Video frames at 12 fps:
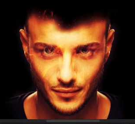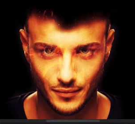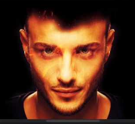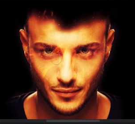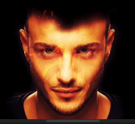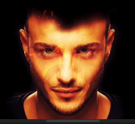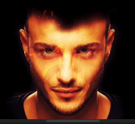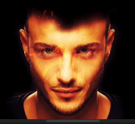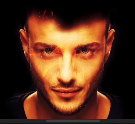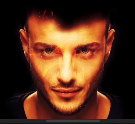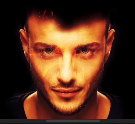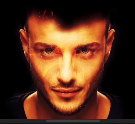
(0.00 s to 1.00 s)

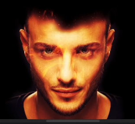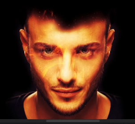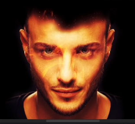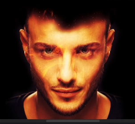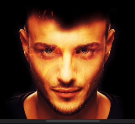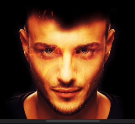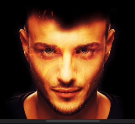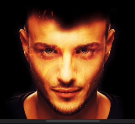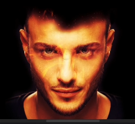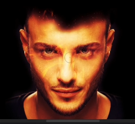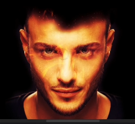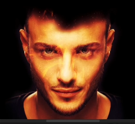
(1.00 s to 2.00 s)

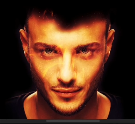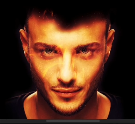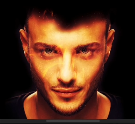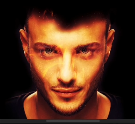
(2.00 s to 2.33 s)
[no speech]